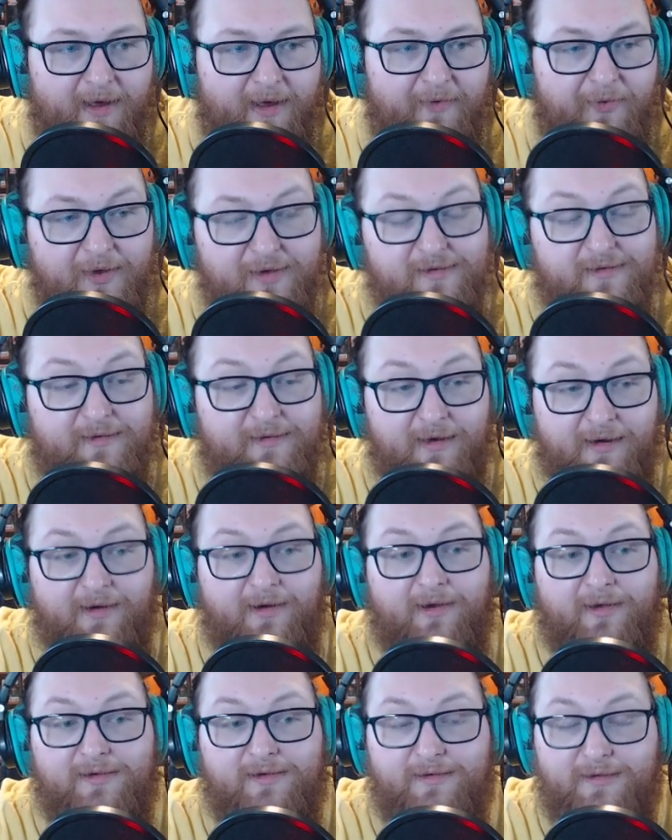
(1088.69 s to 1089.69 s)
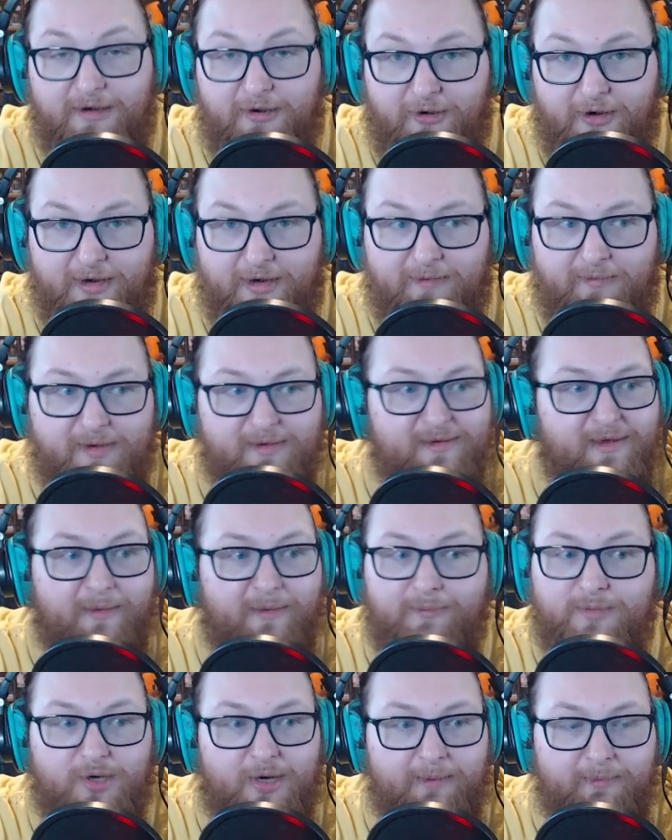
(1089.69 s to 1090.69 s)
This is getting a secret.
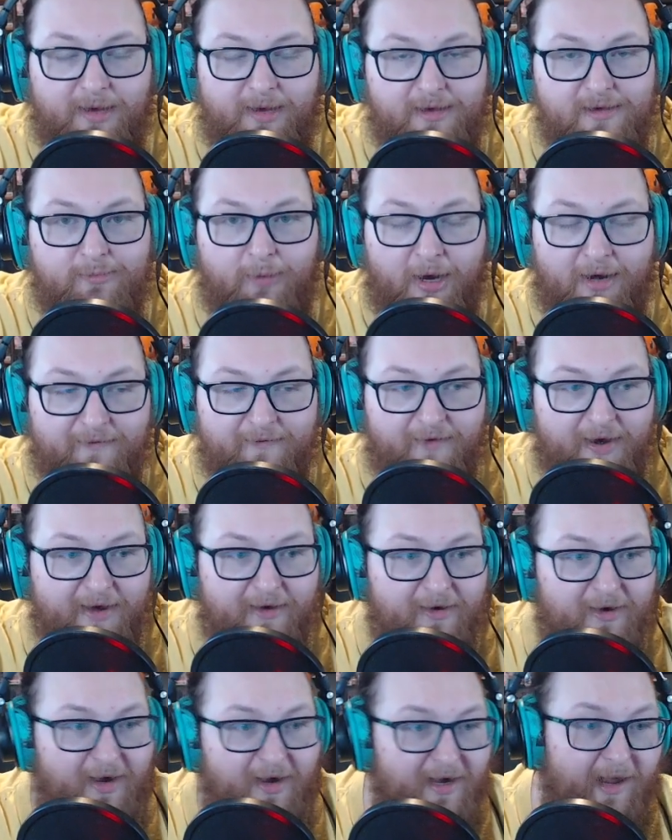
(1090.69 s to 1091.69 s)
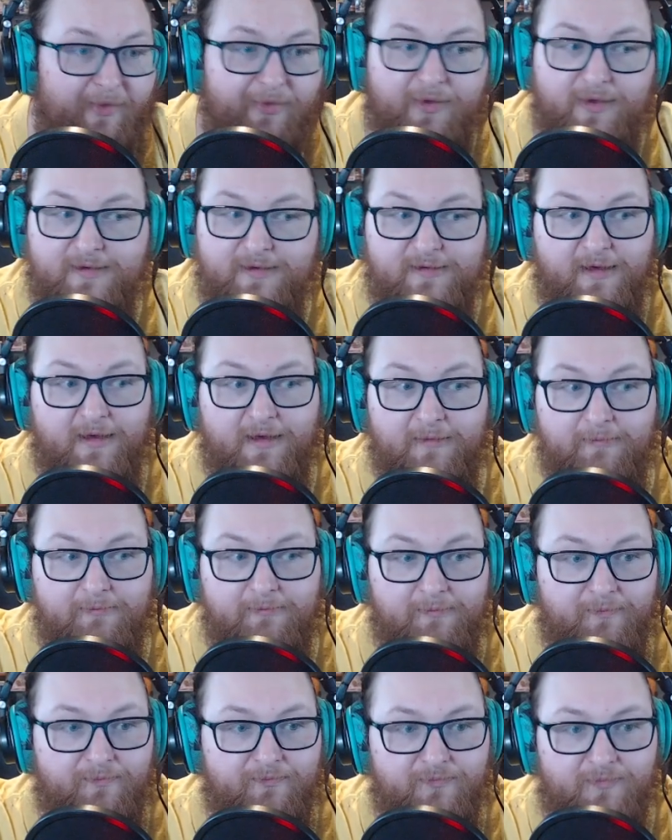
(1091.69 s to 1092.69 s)
Same treatment as Bonfire. Again, the
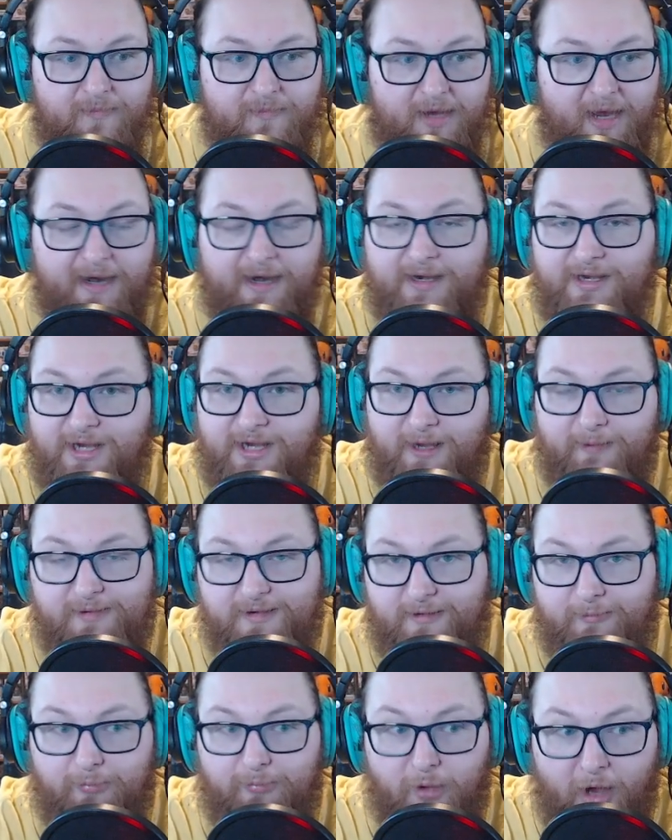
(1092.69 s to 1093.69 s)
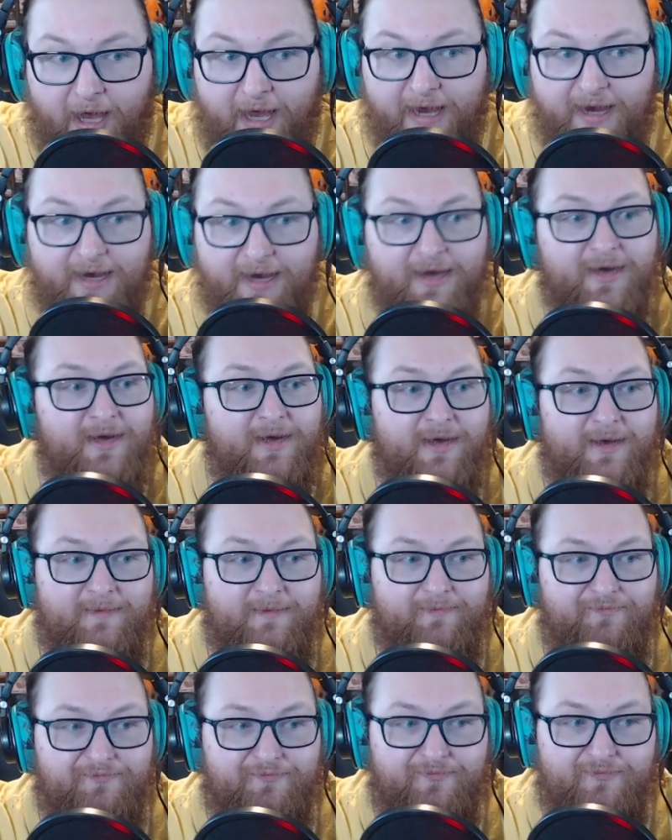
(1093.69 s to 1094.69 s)
same kind of tips apply.
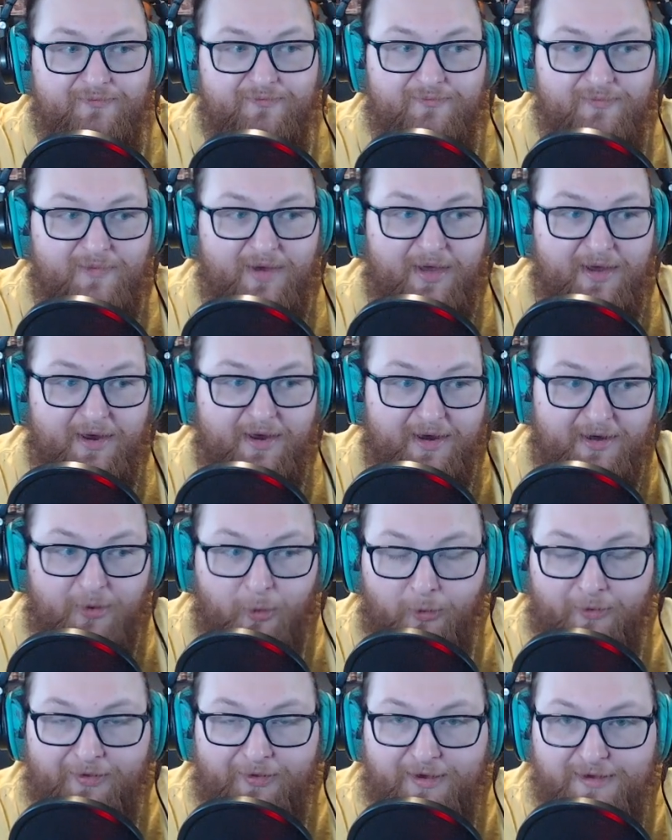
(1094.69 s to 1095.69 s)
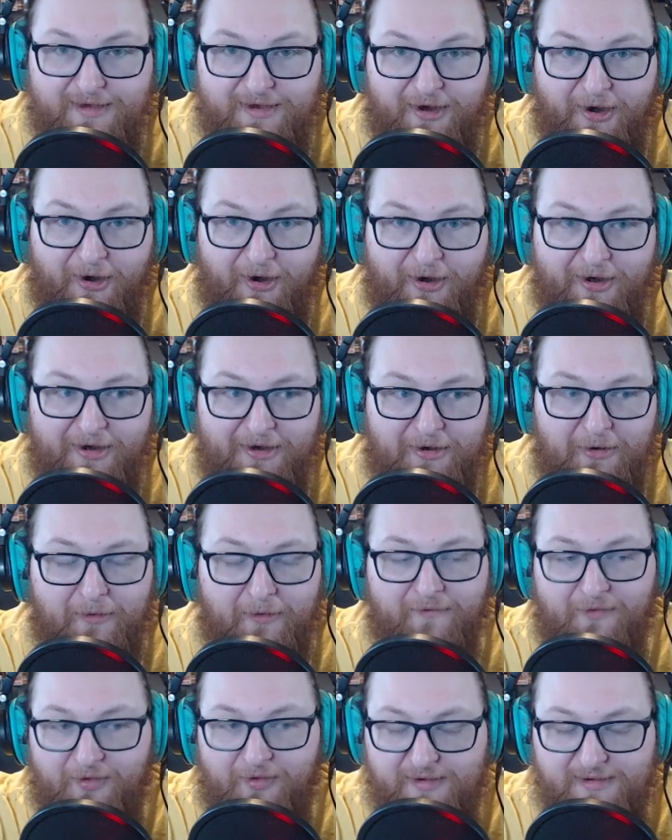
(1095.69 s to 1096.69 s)
Ignore the CR, go
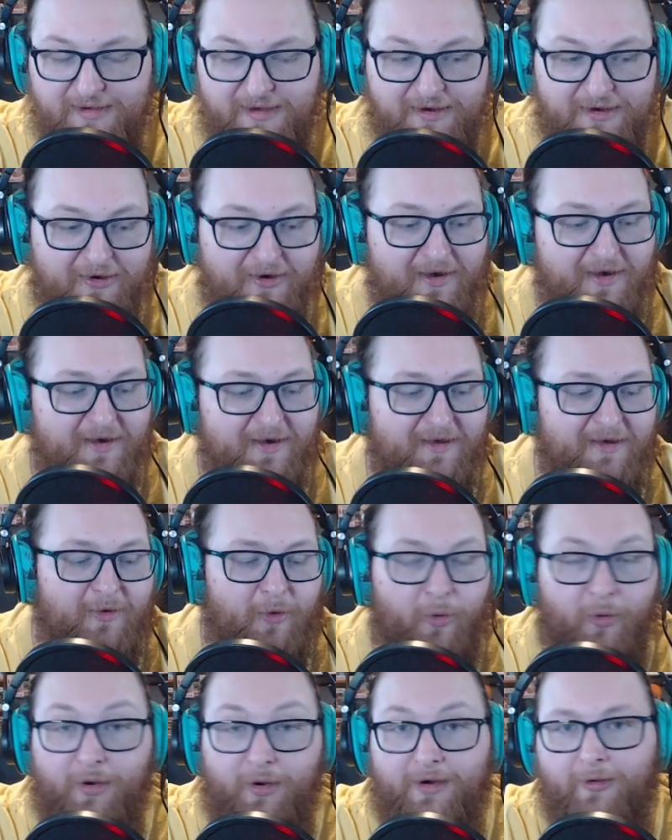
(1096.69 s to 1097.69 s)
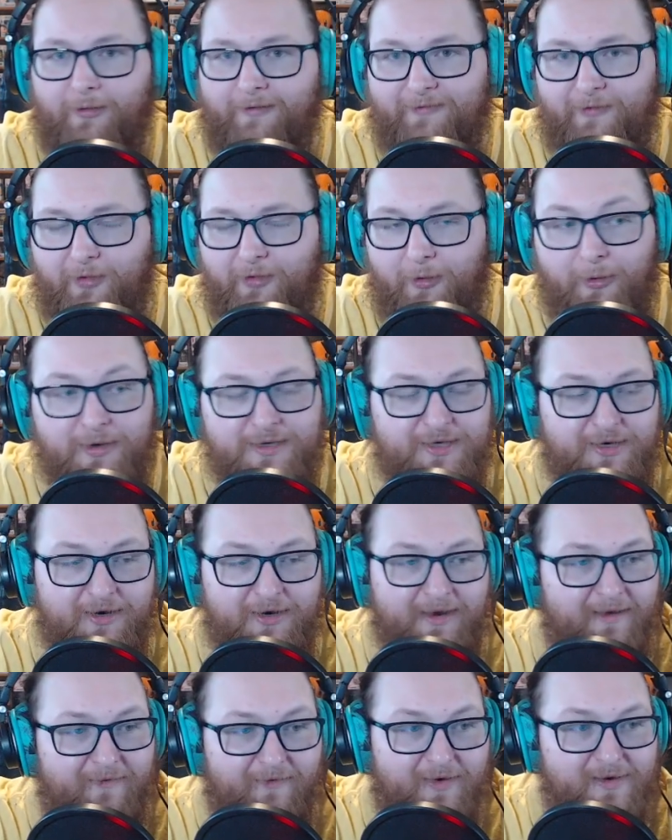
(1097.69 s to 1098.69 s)
for the secret. Or go for the Ultra
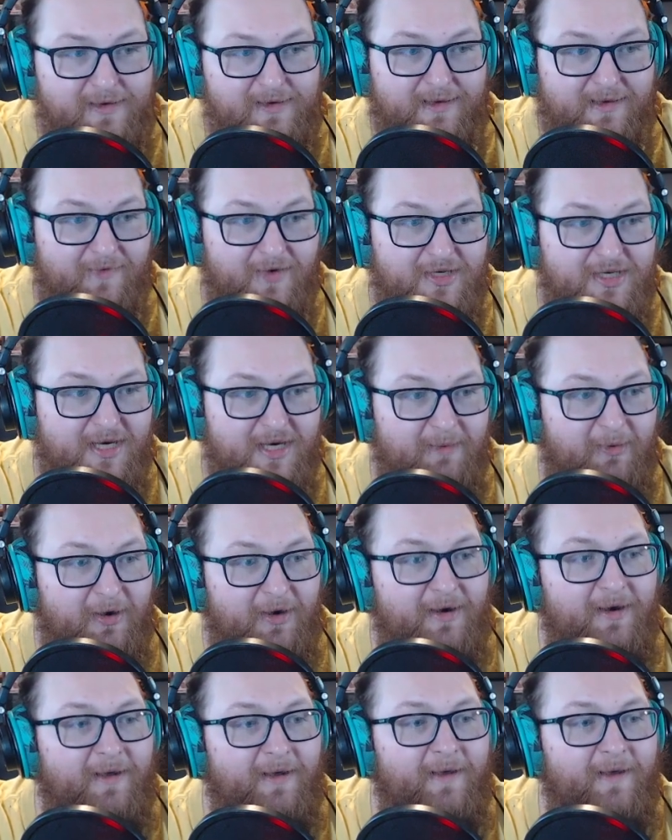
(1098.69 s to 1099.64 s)
if it's even cheaper.